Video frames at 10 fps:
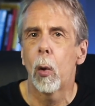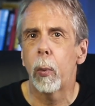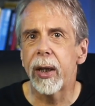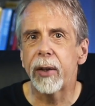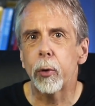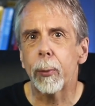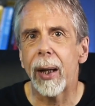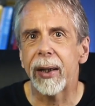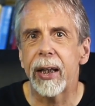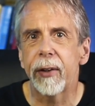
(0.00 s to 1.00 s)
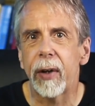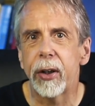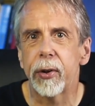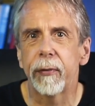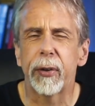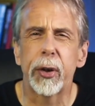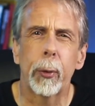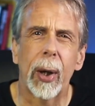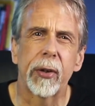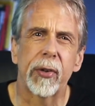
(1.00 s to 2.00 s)
When they talk about innovation for
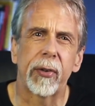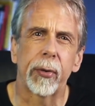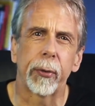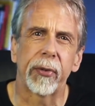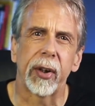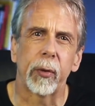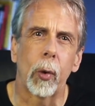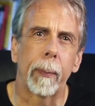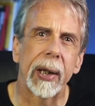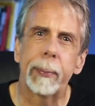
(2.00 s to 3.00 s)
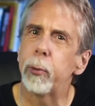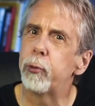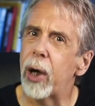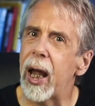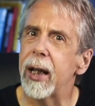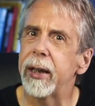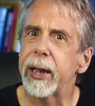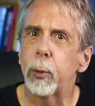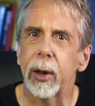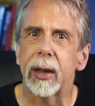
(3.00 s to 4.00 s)
new energy sources, what people rarely
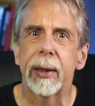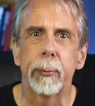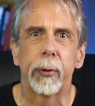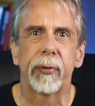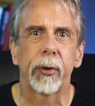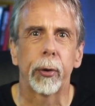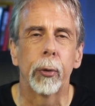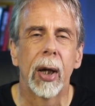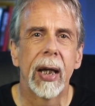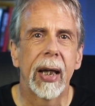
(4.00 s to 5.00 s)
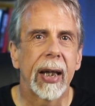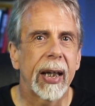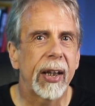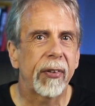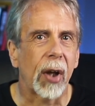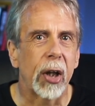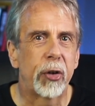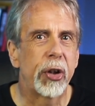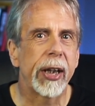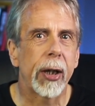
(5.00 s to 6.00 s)
quickly move to is
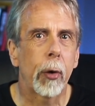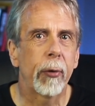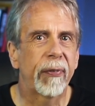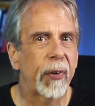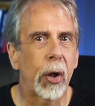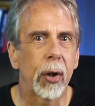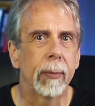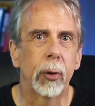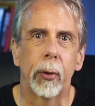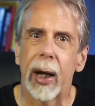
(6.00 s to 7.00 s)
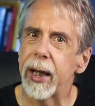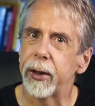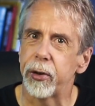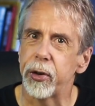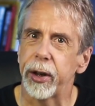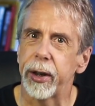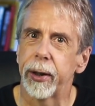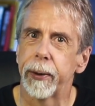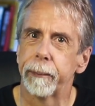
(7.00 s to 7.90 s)
geothermal energy.